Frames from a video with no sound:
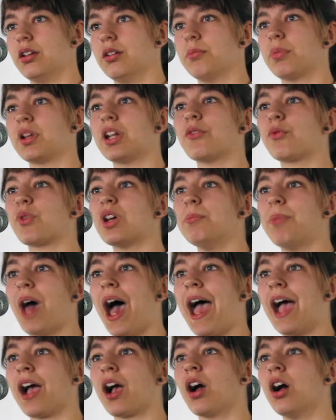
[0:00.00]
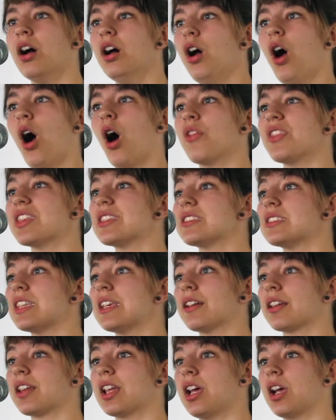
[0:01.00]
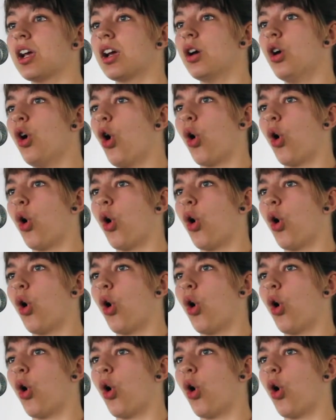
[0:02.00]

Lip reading: But if we bang on the ceiling,